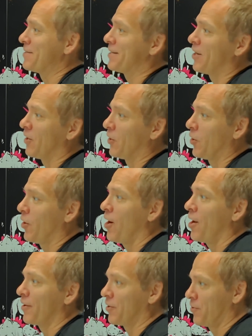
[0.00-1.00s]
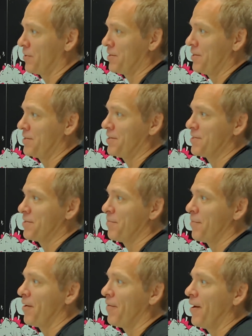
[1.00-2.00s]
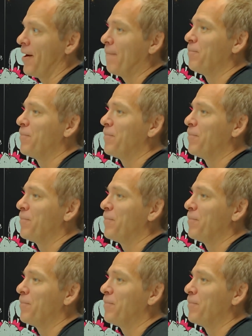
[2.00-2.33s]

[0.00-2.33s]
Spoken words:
they got a lot of criticism on that.